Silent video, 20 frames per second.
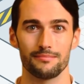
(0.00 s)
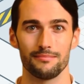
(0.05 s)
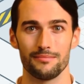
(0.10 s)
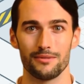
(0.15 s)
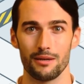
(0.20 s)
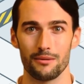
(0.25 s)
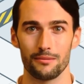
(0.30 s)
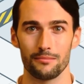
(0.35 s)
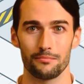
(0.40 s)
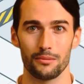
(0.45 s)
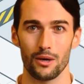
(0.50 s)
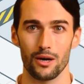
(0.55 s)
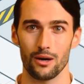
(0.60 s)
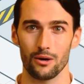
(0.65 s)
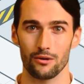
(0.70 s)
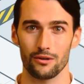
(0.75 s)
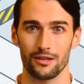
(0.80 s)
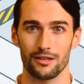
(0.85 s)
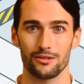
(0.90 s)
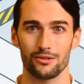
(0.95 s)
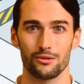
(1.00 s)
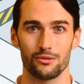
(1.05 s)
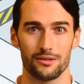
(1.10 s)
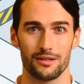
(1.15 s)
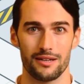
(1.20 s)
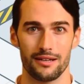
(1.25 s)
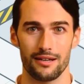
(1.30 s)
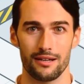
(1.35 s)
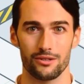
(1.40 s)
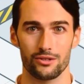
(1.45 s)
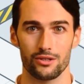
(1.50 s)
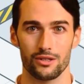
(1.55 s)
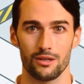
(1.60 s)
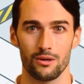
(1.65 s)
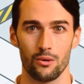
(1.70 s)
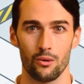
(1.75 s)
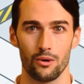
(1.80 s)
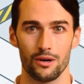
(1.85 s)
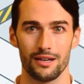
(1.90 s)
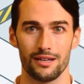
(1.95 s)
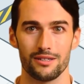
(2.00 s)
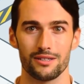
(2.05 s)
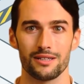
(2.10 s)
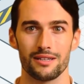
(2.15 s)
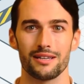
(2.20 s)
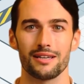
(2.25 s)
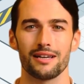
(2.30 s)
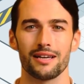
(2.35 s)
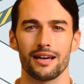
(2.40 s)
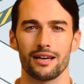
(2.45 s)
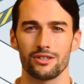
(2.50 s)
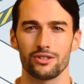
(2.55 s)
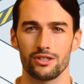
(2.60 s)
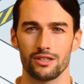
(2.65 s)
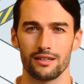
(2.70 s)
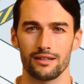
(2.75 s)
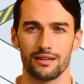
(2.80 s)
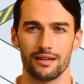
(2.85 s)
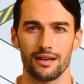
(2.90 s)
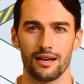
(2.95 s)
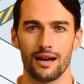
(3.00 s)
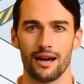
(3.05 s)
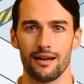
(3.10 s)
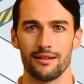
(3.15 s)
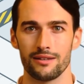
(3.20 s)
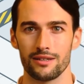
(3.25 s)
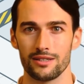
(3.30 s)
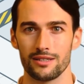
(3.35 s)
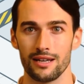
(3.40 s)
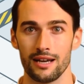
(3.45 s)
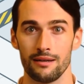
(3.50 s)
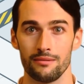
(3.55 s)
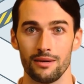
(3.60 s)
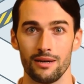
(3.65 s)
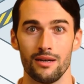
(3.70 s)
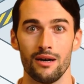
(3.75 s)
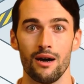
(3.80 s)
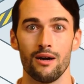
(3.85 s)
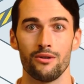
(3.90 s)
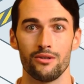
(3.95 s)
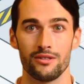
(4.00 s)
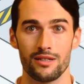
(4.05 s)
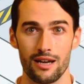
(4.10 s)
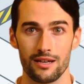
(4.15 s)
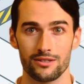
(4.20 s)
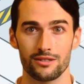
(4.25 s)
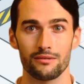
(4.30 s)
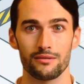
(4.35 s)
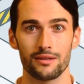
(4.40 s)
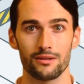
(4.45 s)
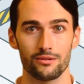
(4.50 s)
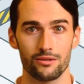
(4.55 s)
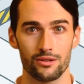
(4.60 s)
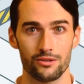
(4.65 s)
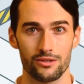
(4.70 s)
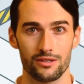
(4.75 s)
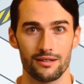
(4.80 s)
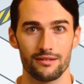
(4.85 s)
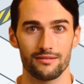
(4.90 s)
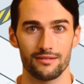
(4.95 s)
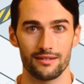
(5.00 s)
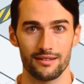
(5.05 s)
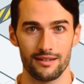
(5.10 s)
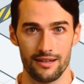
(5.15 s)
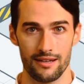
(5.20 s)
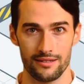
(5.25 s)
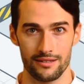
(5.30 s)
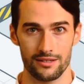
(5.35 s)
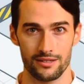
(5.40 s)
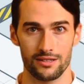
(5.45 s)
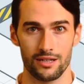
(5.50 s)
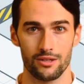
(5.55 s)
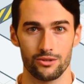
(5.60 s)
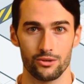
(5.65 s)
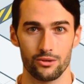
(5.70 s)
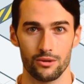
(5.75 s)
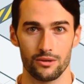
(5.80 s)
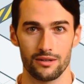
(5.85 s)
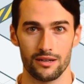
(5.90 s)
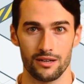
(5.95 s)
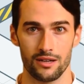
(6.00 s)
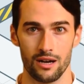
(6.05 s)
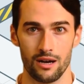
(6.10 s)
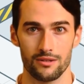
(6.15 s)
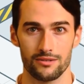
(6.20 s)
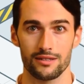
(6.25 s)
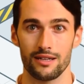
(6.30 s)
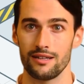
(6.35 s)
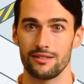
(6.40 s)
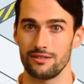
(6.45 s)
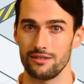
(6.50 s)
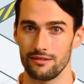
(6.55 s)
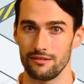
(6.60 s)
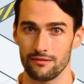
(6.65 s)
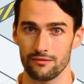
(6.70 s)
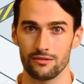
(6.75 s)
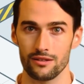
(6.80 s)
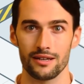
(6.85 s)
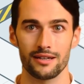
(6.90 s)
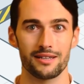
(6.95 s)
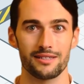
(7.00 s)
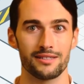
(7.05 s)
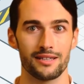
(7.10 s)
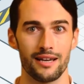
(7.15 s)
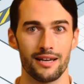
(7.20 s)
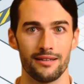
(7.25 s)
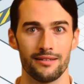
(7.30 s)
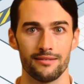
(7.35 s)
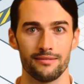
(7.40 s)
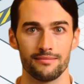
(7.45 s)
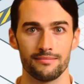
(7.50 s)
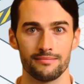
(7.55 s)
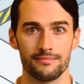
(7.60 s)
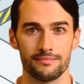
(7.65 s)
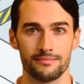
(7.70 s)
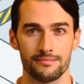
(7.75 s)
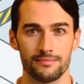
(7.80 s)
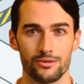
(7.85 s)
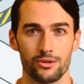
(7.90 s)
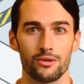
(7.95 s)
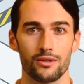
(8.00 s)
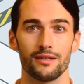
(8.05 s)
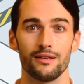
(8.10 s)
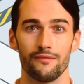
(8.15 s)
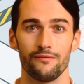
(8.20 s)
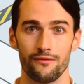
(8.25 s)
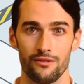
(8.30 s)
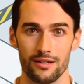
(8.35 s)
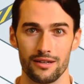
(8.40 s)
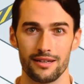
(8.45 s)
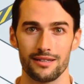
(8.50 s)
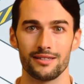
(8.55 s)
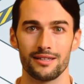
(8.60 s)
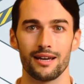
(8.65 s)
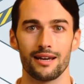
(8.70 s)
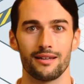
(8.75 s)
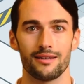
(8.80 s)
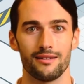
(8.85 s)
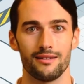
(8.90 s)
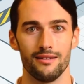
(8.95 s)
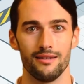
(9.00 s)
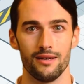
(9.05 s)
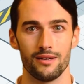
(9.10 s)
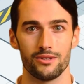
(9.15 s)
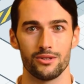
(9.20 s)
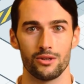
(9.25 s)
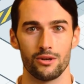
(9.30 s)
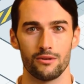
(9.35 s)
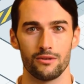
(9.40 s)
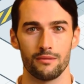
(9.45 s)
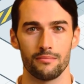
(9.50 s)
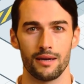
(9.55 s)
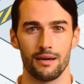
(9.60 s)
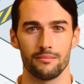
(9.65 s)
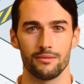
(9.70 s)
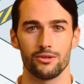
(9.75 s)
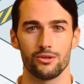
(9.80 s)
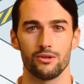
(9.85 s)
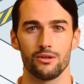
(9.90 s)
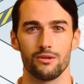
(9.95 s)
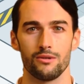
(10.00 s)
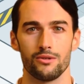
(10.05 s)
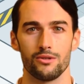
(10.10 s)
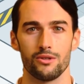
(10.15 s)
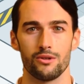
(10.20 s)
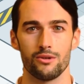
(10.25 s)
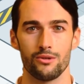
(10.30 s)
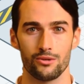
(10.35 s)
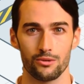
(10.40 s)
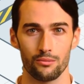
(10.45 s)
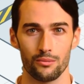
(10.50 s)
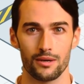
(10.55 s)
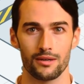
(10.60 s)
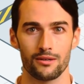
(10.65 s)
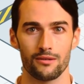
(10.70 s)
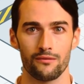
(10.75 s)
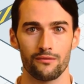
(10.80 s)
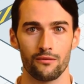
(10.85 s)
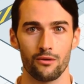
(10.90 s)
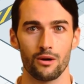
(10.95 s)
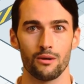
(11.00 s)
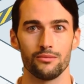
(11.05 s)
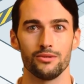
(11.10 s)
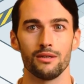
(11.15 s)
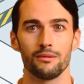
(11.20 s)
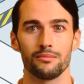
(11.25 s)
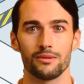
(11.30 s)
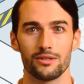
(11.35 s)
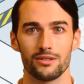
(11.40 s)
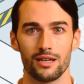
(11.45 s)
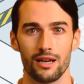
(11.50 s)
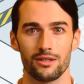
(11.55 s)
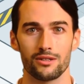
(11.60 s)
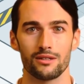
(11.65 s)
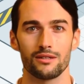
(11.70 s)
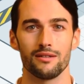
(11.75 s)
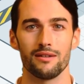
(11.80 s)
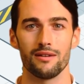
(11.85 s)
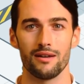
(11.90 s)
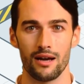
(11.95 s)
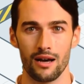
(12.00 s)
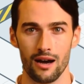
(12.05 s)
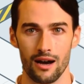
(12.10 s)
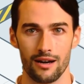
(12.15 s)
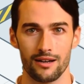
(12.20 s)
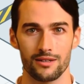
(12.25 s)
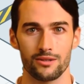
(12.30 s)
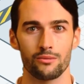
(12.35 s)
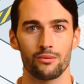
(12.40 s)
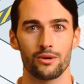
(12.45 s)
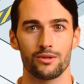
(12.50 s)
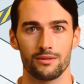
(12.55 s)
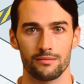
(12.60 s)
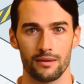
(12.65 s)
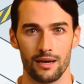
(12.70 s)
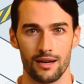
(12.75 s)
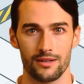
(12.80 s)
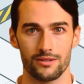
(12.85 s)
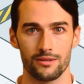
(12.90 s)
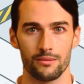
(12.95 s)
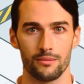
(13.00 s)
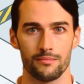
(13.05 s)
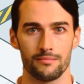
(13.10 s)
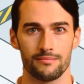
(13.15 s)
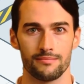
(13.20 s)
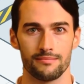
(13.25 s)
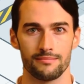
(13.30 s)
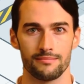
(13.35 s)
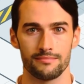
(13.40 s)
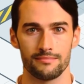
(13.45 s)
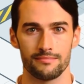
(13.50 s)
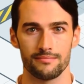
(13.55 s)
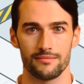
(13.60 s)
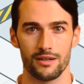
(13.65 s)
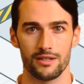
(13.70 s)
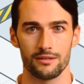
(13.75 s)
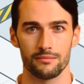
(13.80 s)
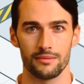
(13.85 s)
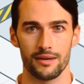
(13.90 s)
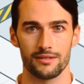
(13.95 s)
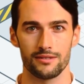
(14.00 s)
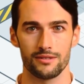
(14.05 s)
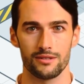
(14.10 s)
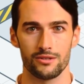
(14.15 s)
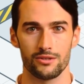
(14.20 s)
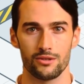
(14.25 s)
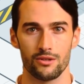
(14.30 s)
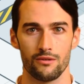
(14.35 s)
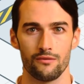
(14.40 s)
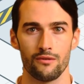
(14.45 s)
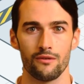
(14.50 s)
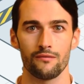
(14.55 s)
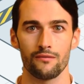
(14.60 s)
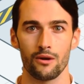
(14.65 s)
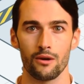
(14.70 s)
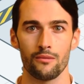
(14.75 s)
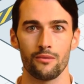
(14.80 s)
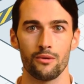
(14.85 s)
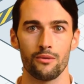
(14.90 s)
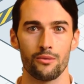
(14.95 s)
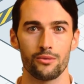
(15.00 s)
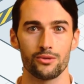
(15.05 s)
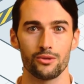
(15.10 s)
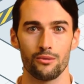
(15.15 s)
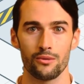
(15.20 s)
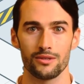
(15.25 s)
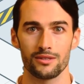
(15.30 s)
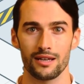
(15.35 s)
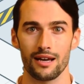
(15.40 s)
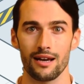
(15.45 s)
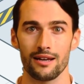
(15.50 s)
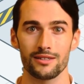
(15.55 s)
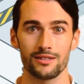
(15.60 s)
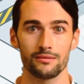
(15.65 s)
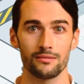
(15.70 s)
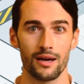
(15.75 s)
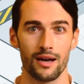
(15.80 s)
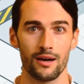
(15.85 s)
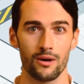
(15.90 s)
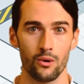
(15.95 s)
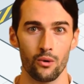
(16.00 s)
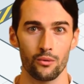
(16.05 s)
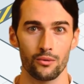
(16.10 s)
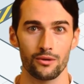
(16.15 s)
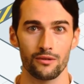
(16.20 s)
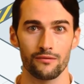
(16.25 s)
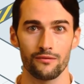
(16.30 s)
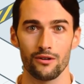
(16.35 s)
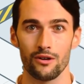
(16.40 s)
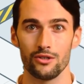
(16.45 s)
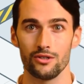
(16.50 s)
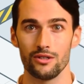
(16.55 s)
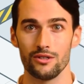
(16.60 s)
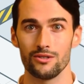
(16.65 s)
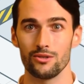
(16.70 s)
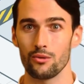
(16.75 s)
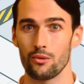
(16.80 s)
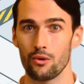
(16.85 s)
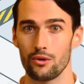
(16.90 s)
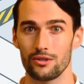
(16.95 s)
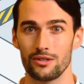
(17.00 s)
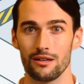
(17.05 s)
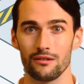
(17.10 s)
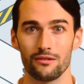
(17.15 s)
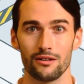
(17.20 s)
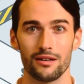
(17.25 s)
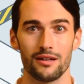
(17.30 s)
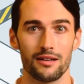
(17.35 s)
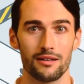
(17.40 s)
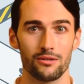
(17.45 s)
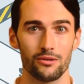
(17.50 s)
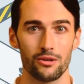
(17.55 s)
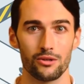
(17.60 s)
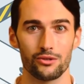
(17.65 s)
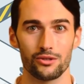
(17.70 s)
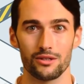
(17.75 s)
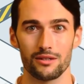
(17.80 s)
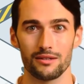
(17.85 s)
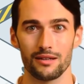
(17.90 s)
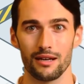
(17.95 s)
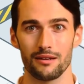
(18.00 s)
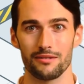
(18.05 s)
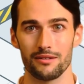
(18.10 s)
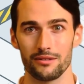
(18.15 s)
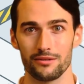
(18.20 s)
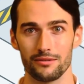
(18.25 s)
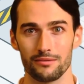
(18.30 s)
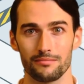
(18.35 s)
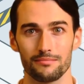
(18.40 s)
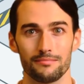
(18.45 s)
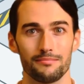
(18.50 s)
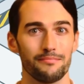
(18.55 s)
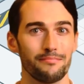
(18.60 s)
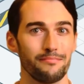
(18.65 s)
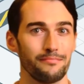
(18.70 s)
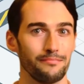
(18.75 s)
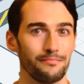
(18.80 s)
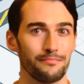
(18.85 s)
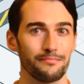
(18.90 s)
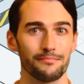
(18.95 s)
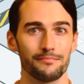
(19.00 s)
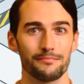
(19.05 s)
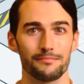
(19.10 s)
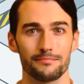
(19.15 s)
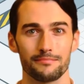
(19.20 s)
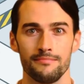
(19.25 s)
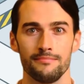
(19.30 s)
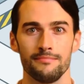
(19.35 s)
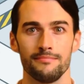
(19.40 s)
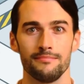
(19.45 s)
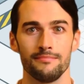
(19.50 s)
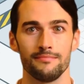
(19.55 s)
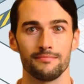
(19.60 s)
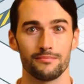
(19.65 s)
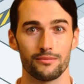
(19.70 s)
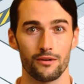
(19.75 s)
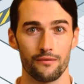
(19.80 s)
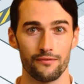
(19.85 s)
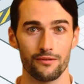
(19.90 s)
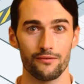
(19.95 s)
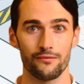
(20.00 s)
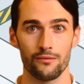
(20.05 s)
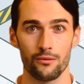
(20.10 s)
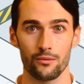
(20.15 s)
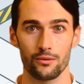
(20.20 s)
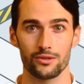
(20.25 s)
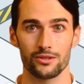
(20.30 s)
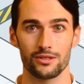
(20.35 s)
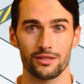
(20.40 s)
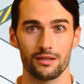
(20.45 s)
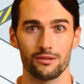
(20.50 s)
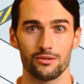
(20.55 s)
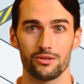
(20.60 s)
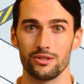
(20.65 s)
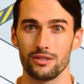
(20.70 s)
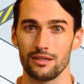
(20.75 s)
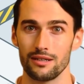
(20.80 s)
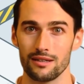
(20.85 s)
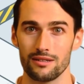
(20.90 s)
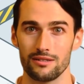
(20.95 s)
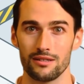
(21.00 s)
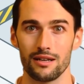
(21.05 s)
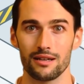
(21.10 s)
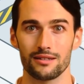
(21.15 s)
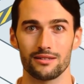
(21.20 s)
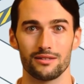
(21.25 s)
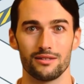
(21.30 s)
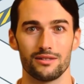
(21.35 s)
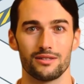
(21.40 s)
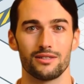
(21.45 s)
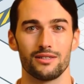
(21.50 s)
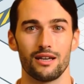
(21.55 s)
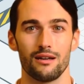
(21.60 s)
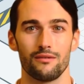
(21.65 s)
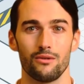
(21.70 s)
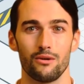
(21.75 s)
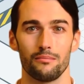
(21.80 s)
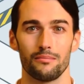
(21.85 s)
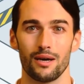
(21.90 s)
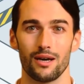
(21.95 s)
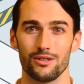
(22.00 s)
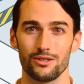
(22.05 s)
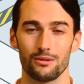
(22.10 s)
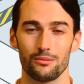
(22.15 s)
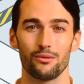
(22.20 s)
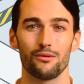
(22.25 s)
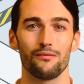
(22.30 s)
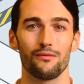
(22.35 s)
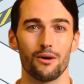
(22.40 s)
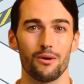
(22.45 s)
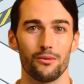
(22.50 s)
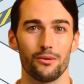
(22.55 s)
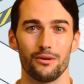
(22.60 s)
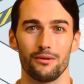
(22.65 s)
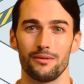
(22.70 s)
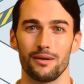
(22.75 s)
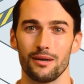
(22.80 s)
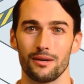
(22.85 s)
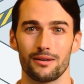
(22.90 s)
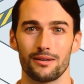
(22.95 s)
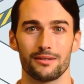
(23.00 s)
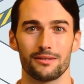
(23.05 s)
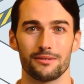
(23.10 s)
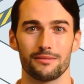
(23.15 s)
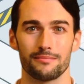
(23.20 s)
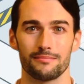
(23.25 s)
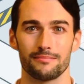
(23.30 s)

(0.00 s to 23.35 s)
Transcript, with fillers: Giving priority to D H E or E C D H E and disabling other types of encryption is essential in the context of the FREAK attack. During a FREAK attack, a server may be triggered to use weaker forms of protection than the highest ones possible. This makes the server vulnerable to attacks via older versions or different encryption methods. Perfect forward secrecy contains several possible vulnerabilities.